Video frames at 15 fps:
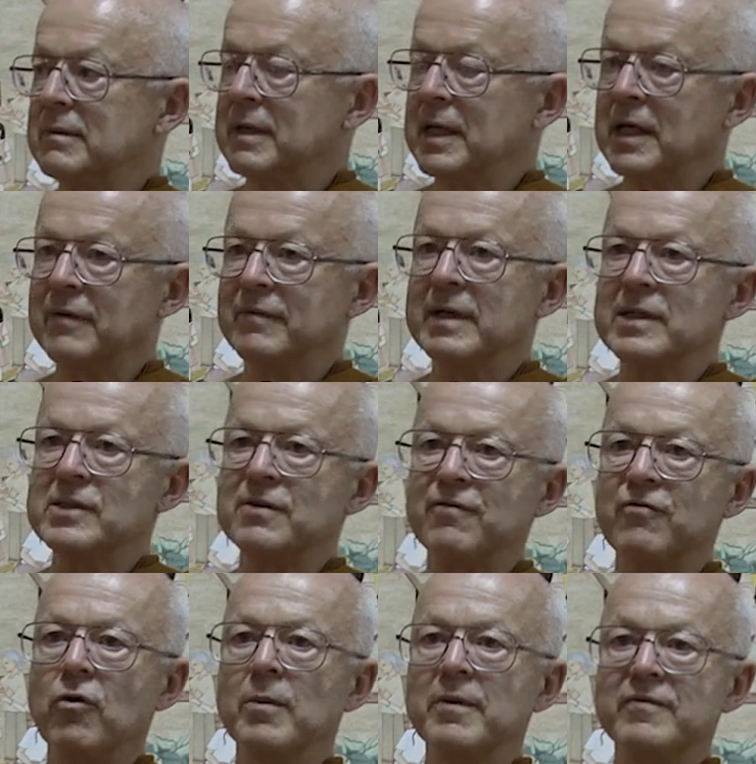think of it as a
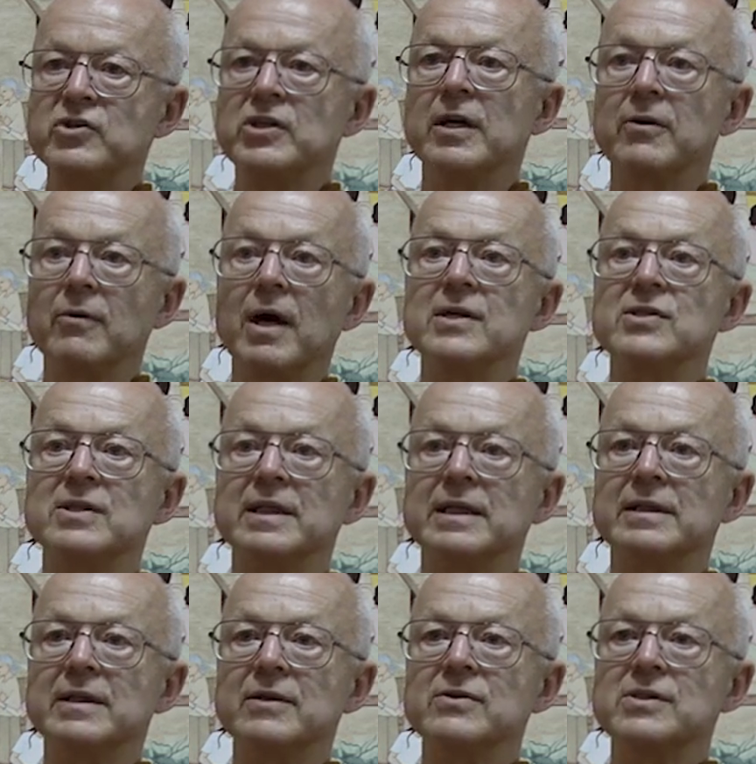form of
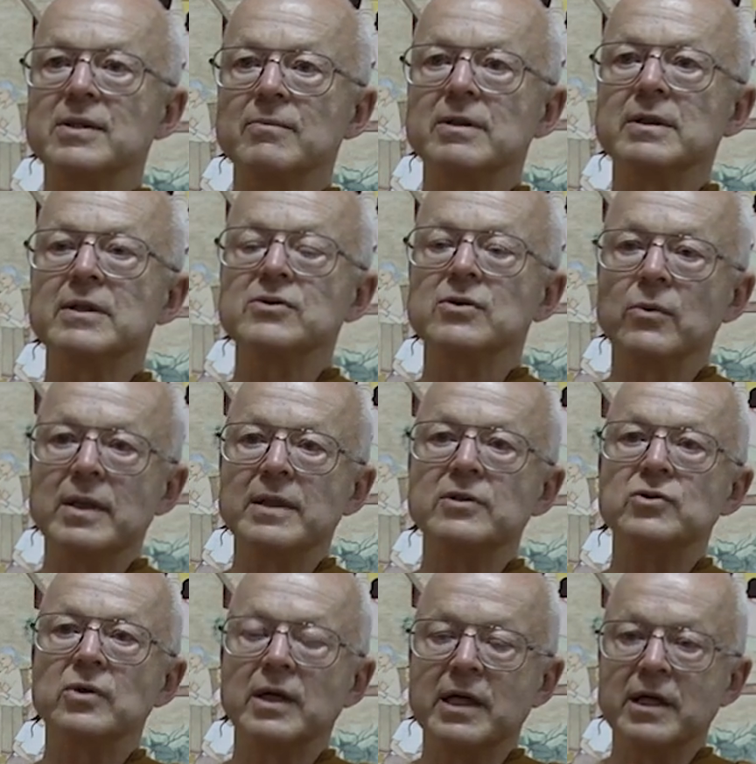generosity. Here's, some, here's a way that
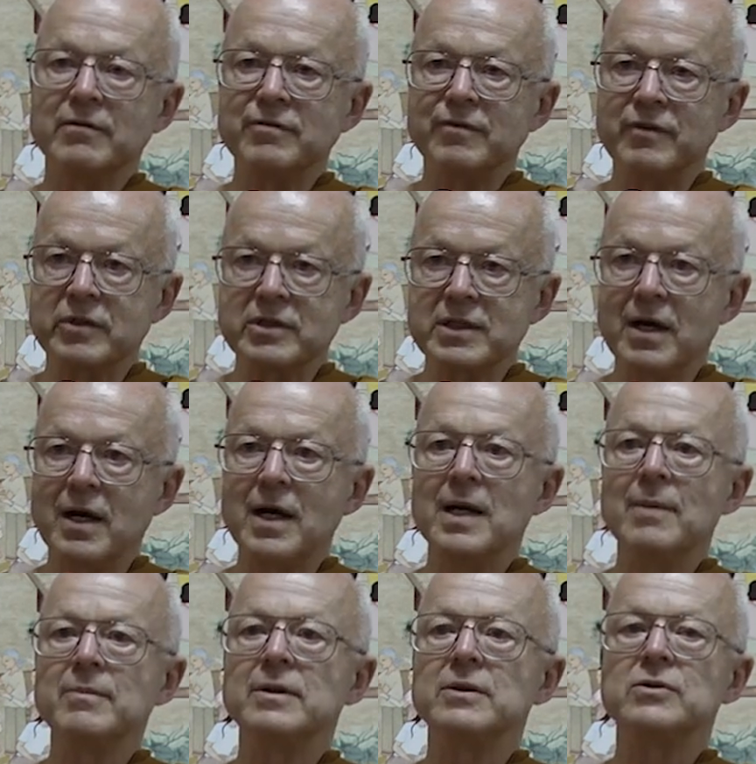you can give of your
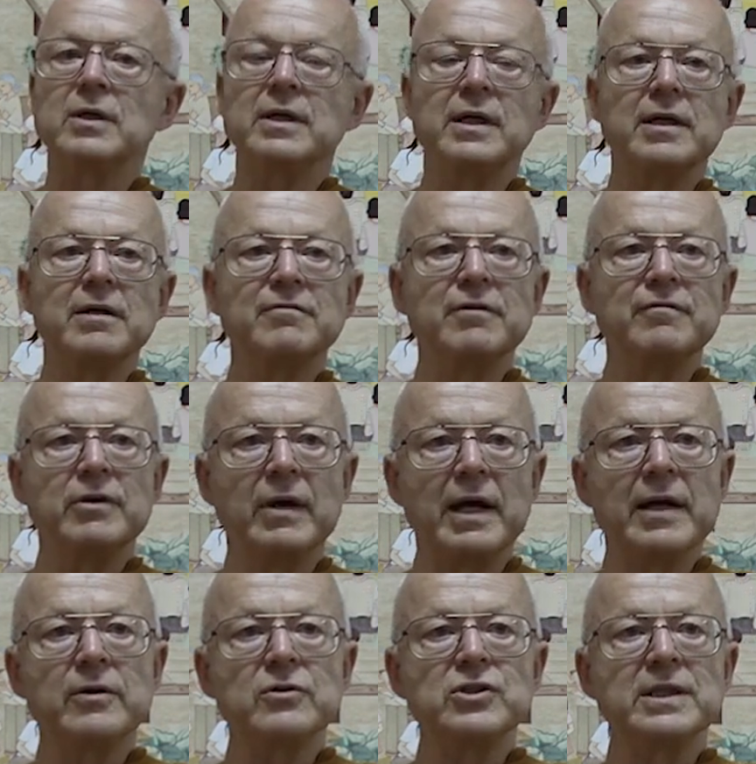time, that you can give of your
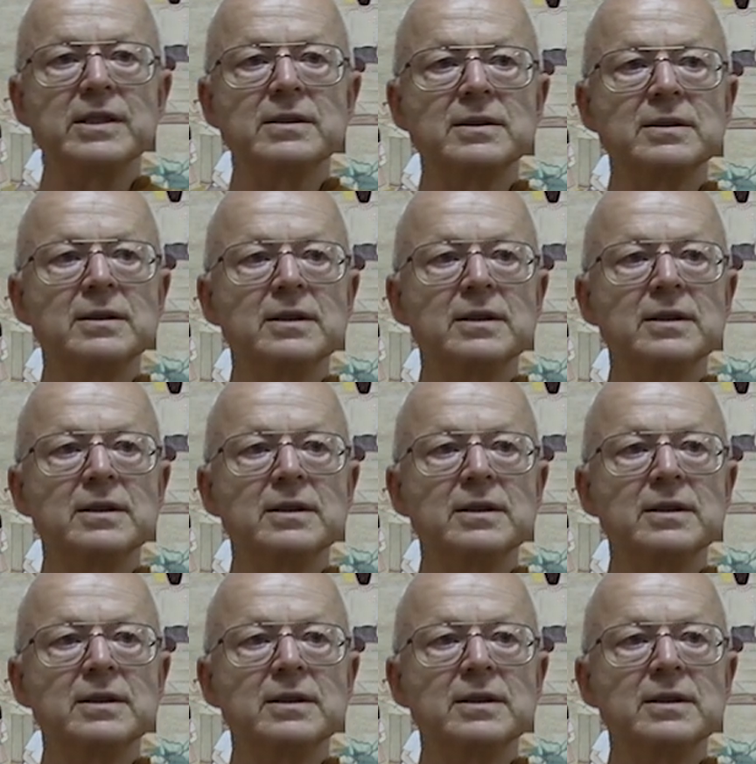energy,